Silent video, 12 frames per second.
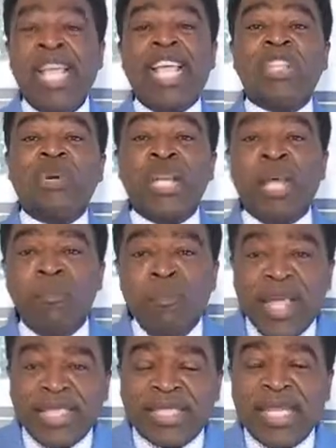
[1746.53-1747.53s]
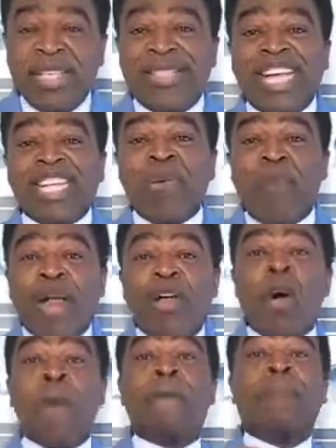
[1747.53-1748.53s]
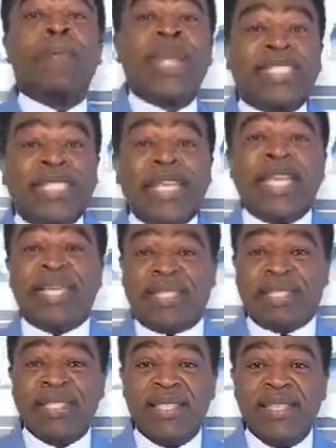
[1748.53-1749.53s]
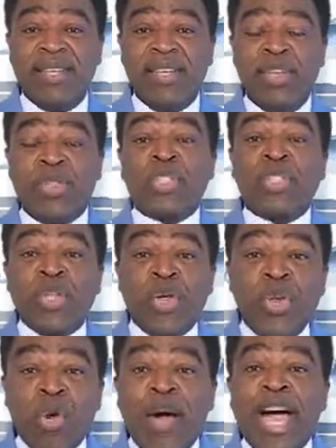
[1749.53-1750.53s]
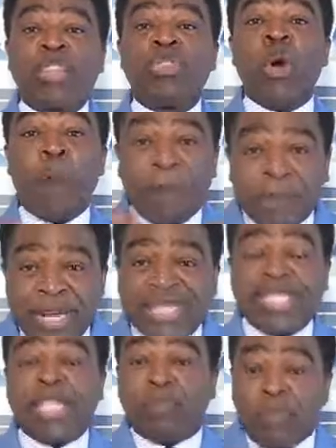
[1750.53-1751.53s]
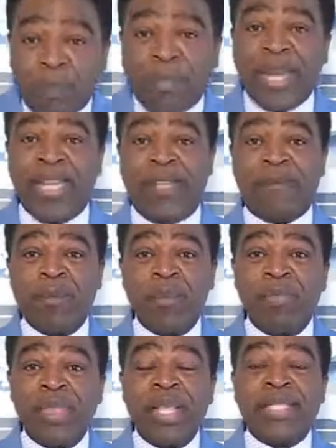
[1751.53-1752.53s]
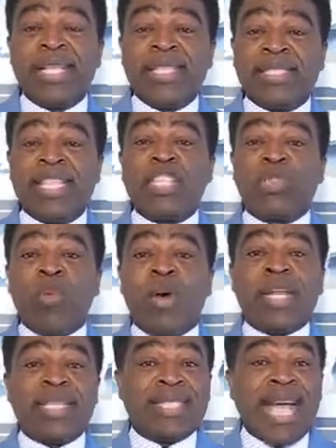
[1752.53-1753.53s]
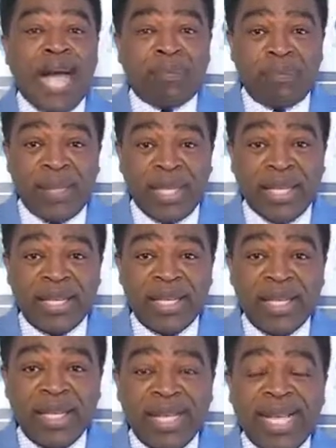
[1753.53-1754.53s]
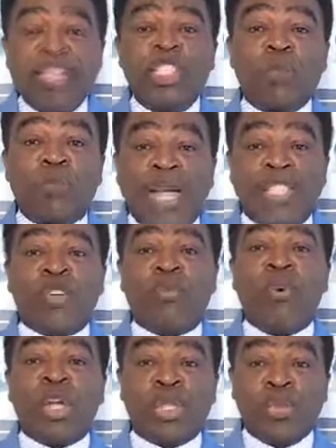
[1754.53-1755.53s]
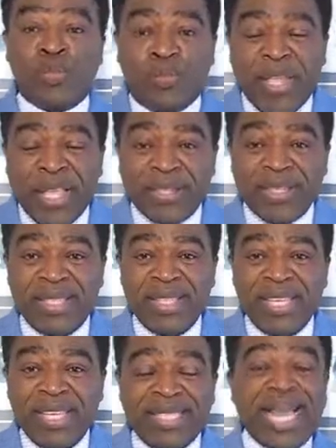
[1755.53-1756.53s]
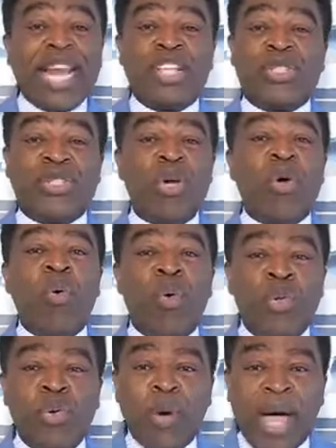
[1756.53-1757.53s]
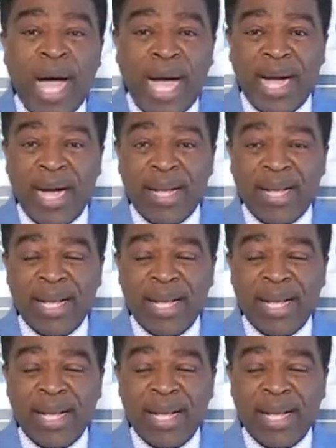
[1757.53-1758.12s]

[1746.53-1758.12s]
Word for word: It only means that the one operating it does not know how to operate it properly. This is what is happening. In spite of what you feel, that is not who you are.